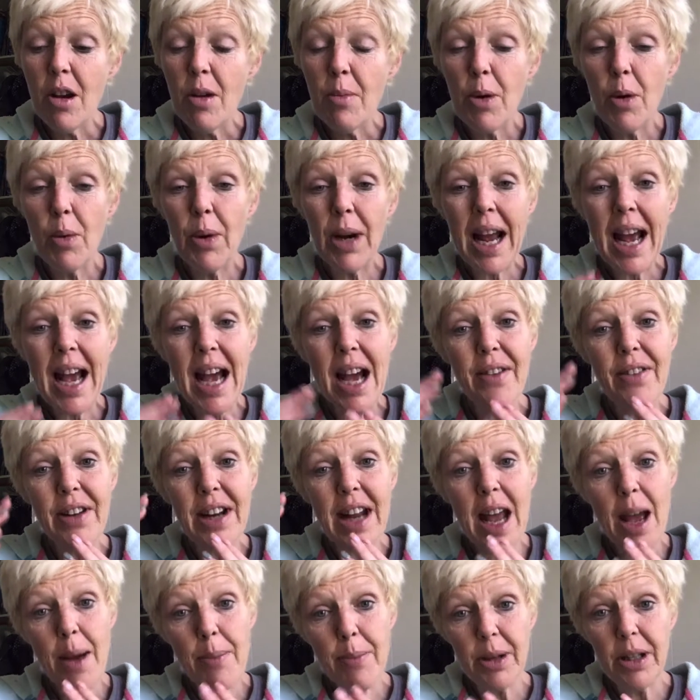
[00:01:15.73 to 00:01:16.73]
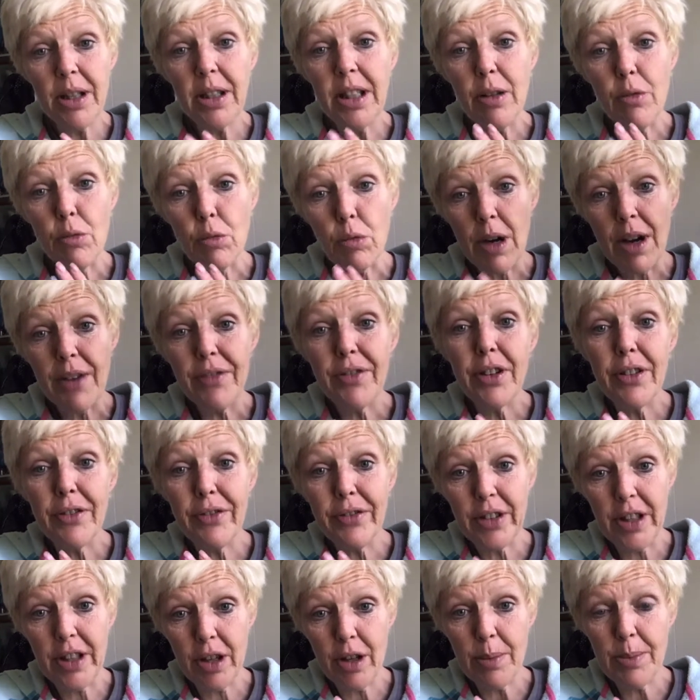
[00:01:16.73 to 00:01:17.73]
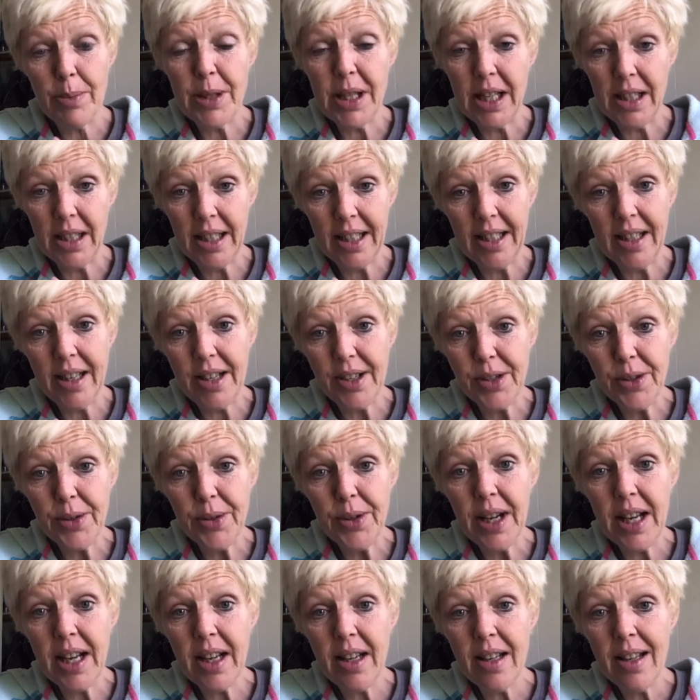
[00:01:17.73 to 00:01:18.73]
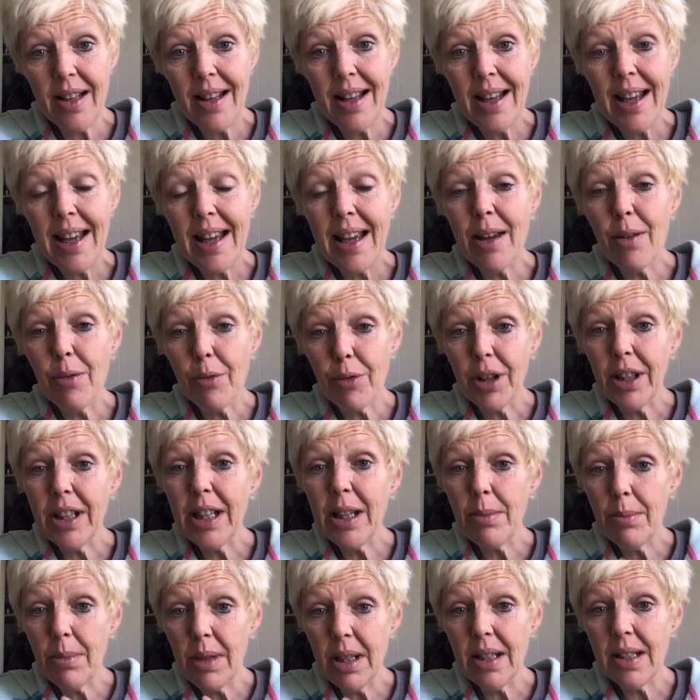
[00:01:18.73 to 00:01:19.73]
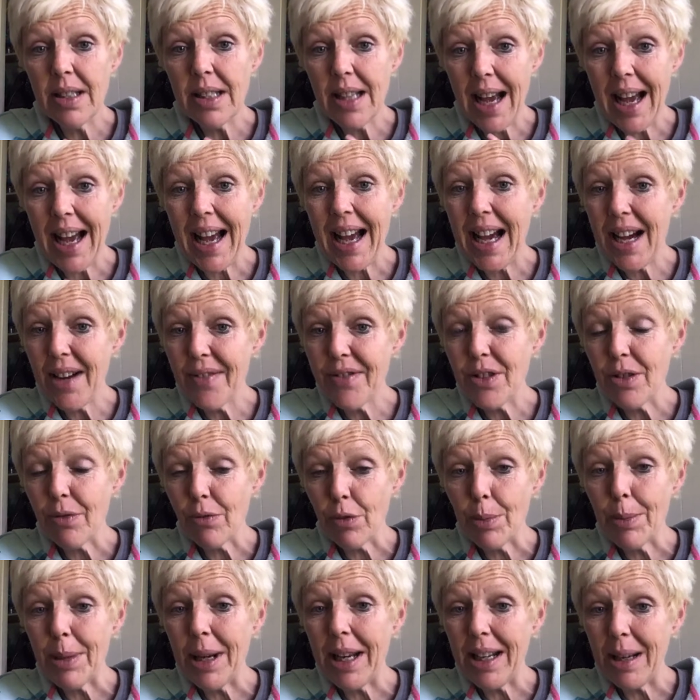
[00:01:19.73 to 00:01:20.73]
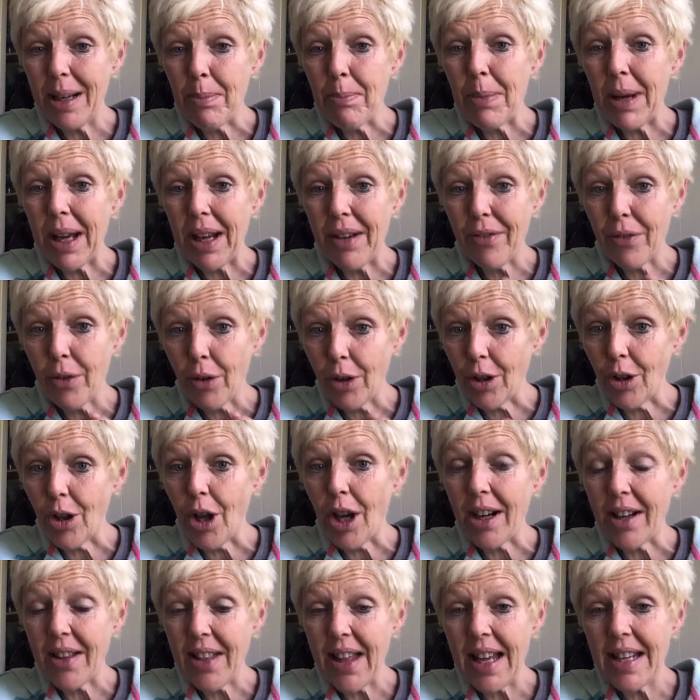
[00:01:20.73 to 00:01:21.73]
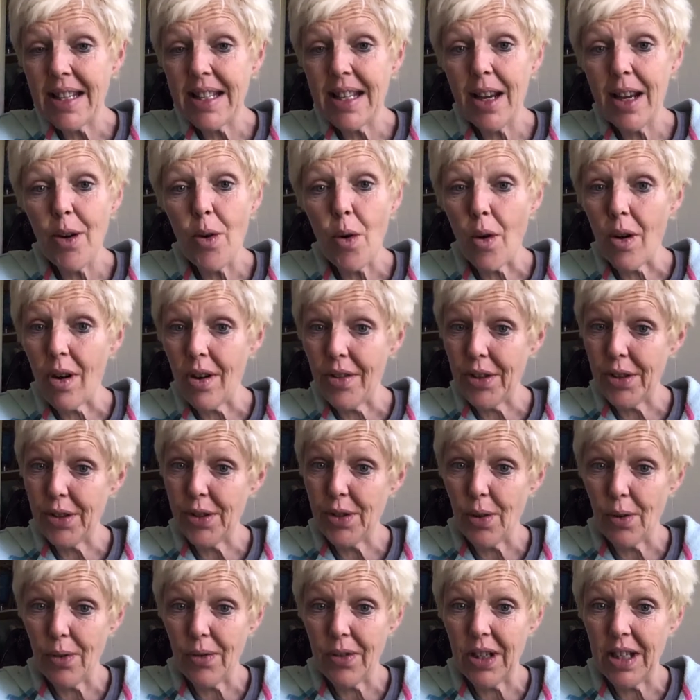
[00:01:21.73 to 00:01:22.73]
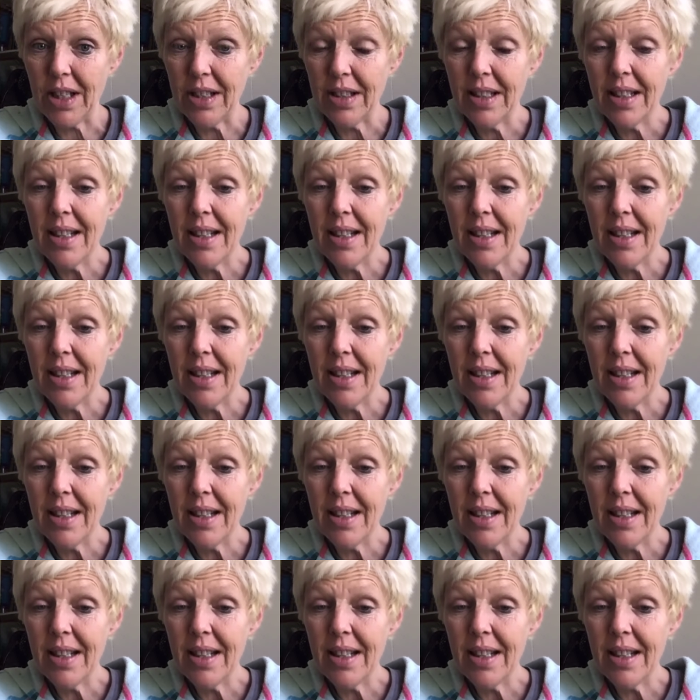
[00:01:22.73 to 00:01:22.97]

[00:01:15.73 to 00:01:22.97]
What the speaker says: But when I have an epically rough flare-up day like yesterday, it really means I have to remain in bed for a lot of that day or on the sofa.